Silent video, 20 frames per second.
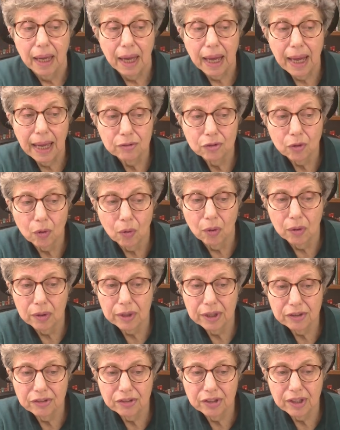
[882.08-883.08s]
And all
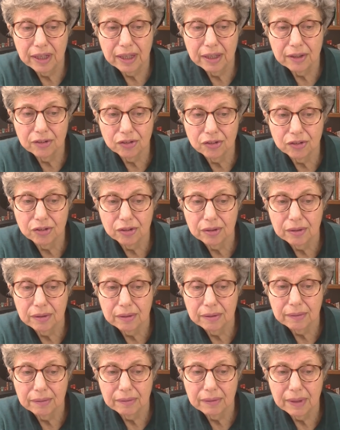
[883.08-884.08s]
it is
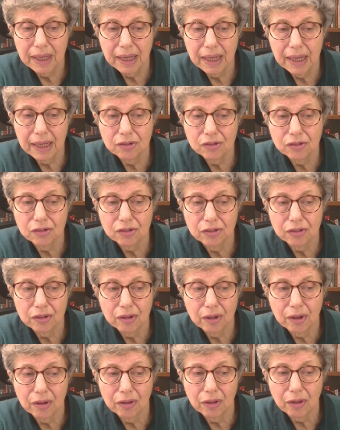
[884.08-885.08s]

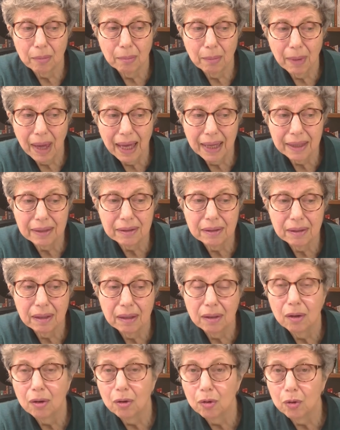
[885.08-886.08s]
the man
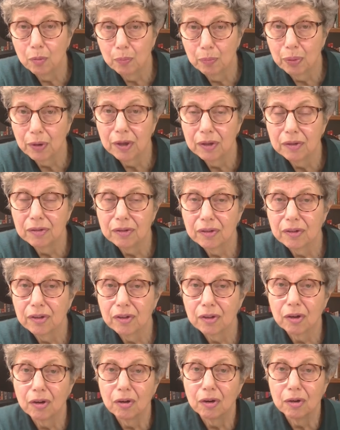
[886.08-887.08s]
who burnt
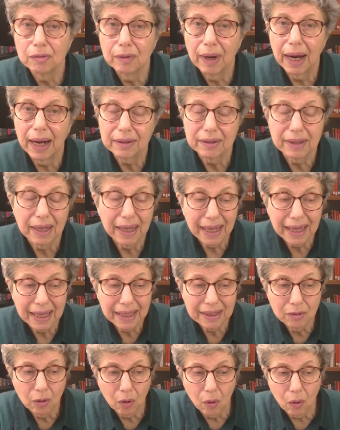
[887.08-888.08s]
the Koran
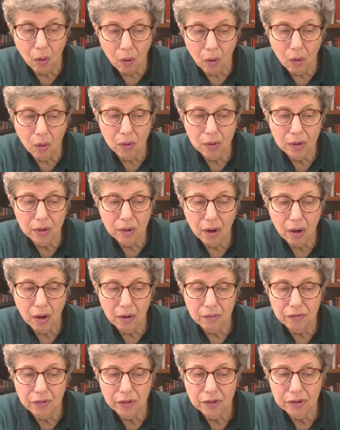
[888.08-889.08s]
in all
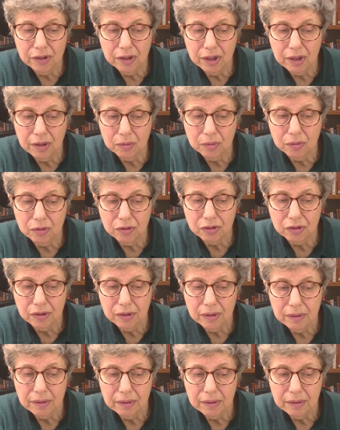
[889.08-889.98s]
of the news.